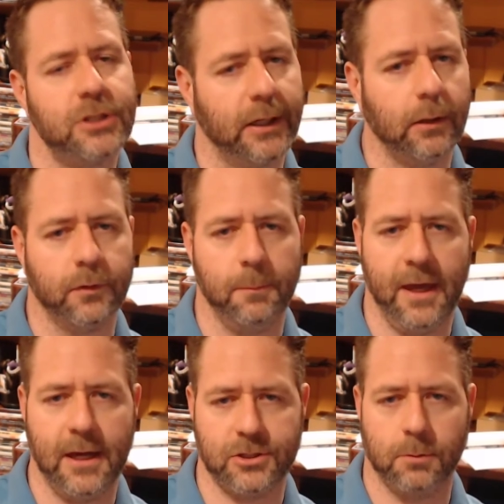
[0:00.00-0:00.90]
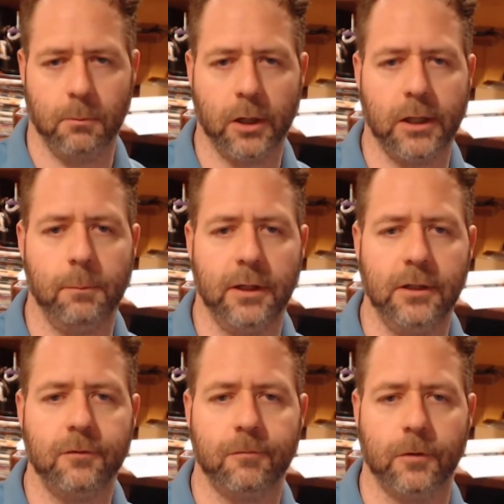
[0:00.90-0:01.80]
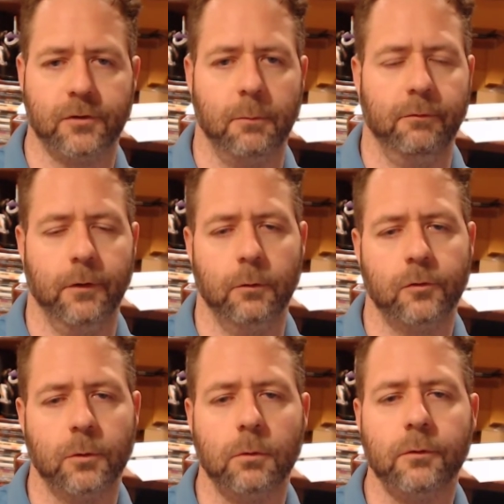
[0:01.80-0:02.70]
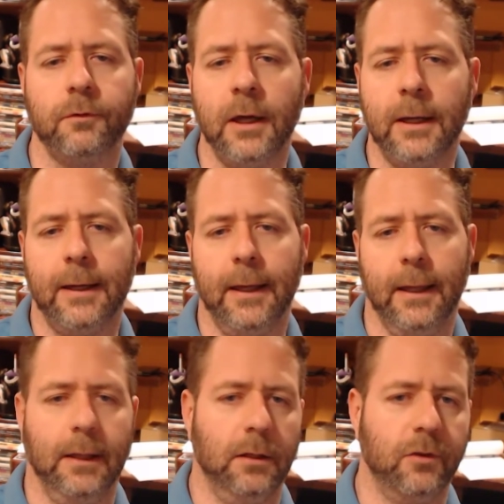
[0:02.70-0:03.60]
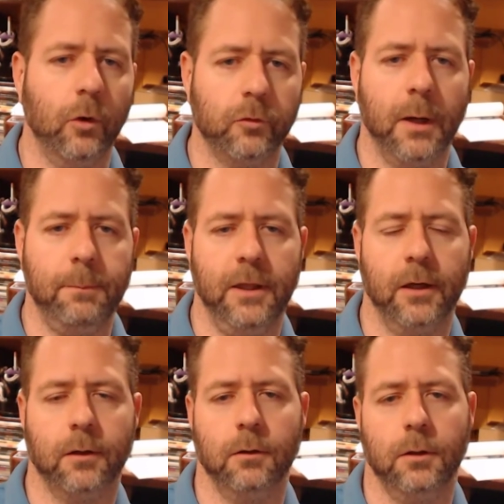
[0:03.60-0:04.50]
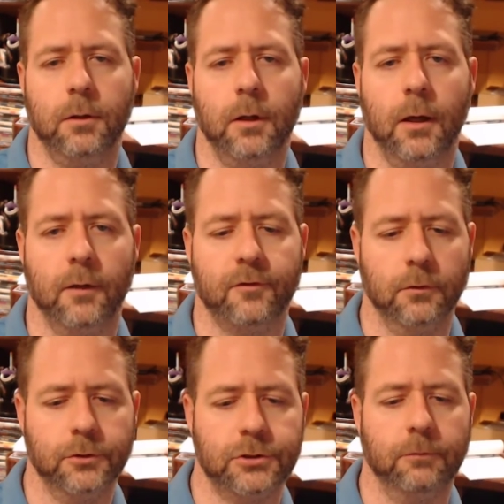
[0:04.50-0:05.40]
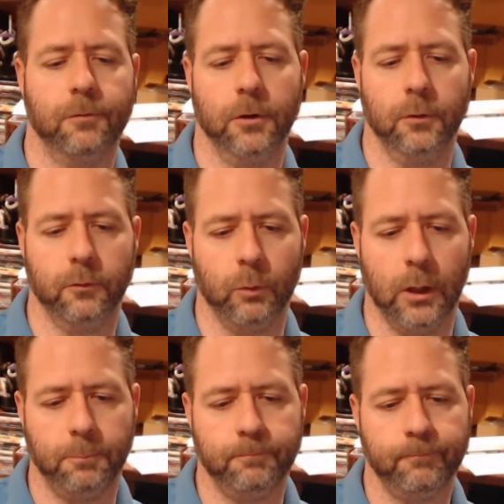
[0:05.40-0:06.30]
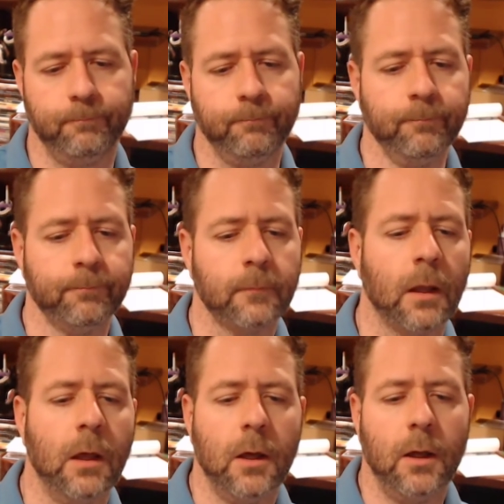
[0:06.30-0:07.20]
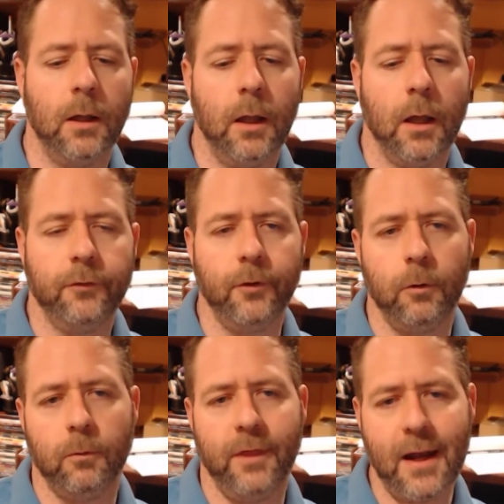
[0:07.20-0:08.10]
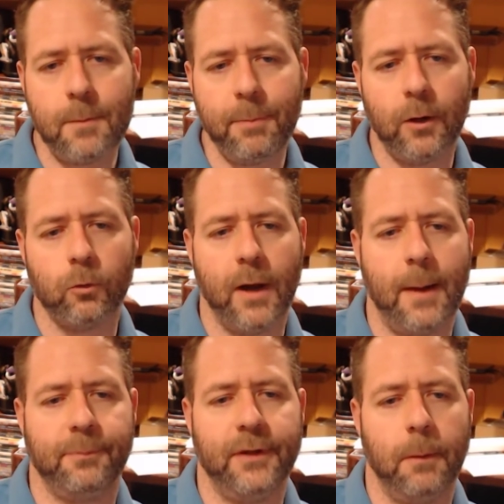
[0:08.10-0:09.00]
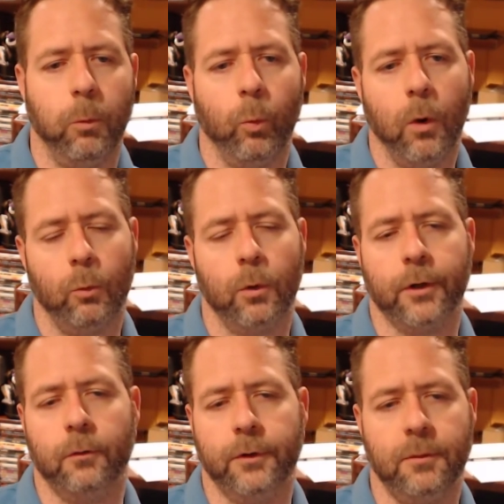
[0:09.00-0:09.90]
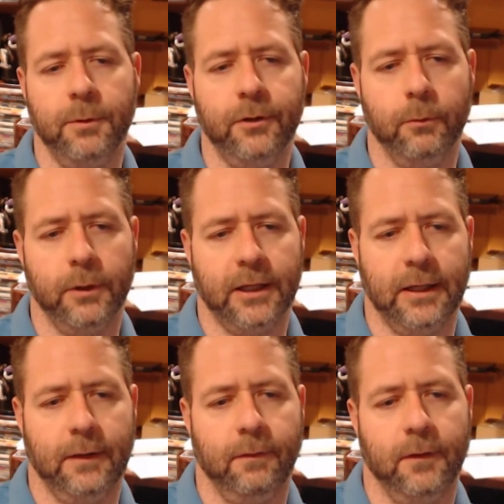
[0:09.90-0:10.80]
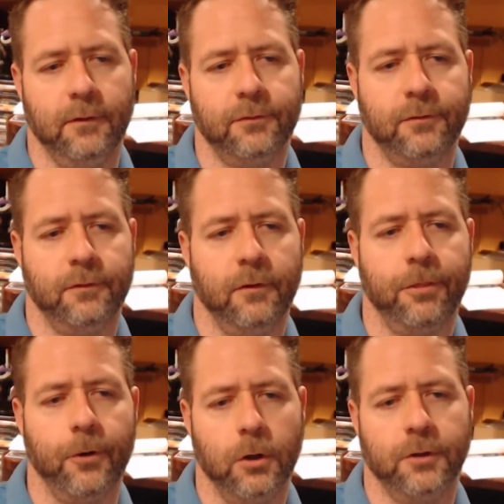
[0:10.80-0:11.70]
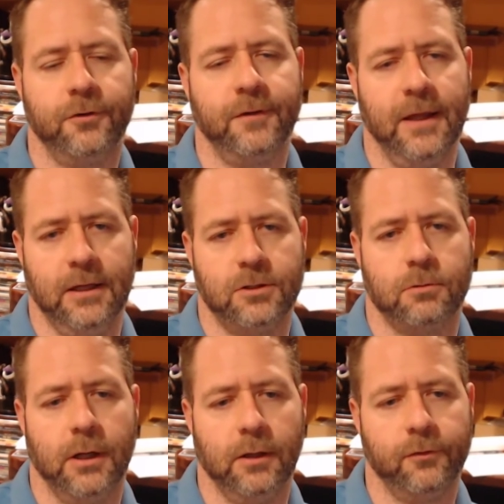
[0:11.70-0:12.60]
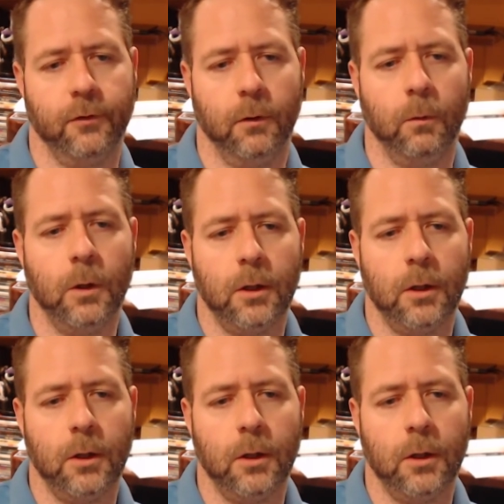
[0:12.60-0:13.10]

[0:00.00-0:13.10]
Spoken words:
check out the Azure Marketplace for some of those tools, and those might be a good solution for you as well. So that about wraps up what we're going to be doing in this third stage, right? So